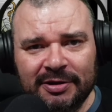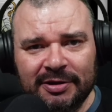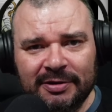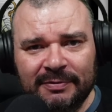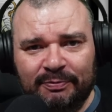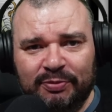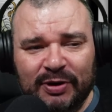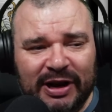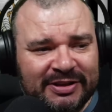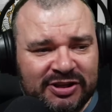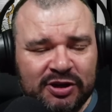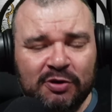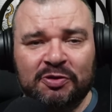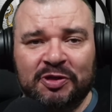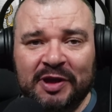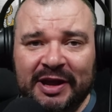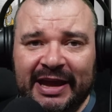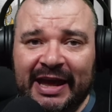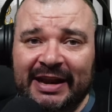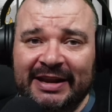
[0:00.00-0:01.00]
But I do
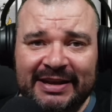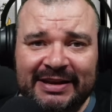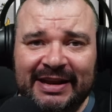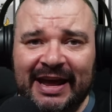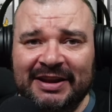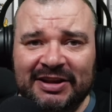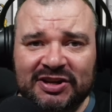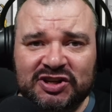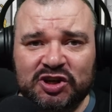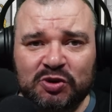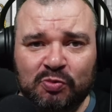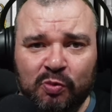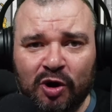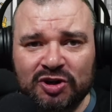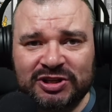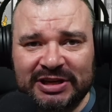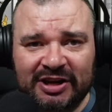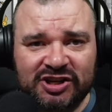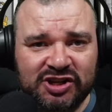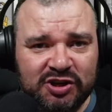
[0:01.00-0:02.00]
think Elliot Anderson was
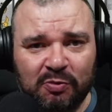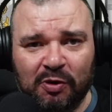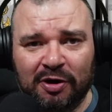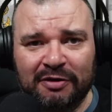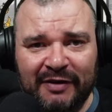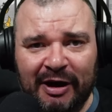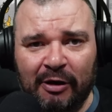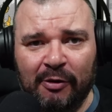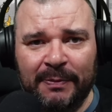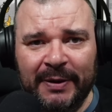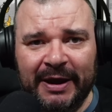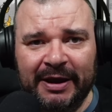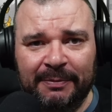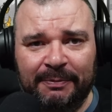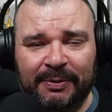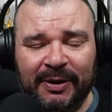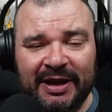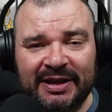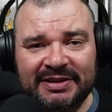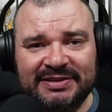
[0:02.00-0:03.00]
actually one of our better
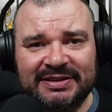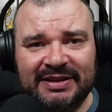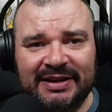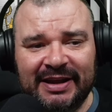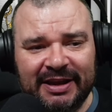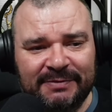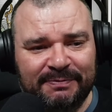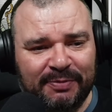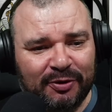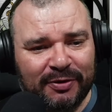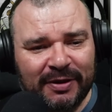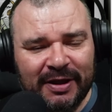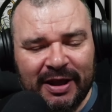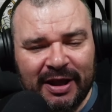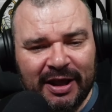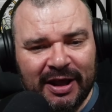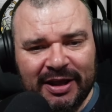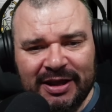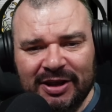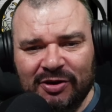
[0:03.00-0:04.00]
players tonight. But
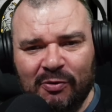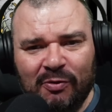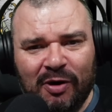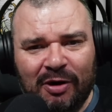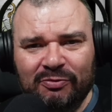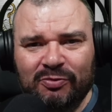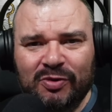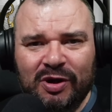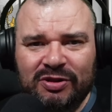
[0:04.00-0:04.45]
you know what?